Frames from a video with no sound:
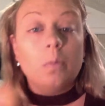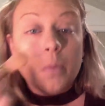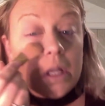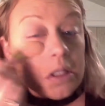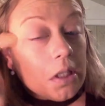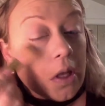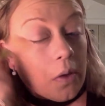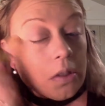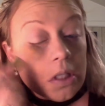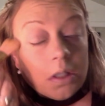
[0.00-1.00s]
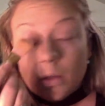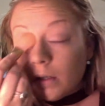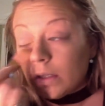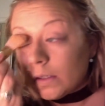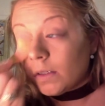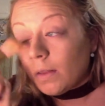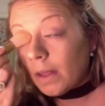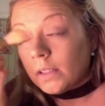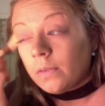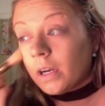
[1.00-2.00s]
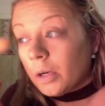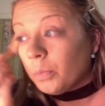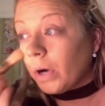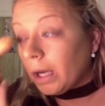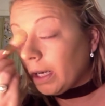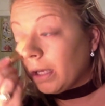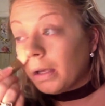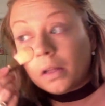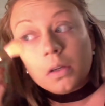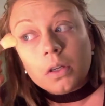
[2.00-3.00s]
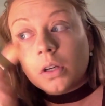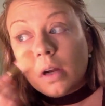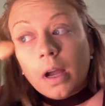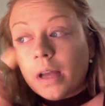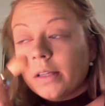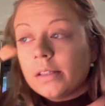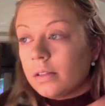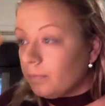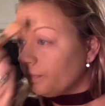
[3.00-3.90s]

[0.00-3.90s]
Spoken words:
It has a yellow tint to it, so that's very brightening under your eyes.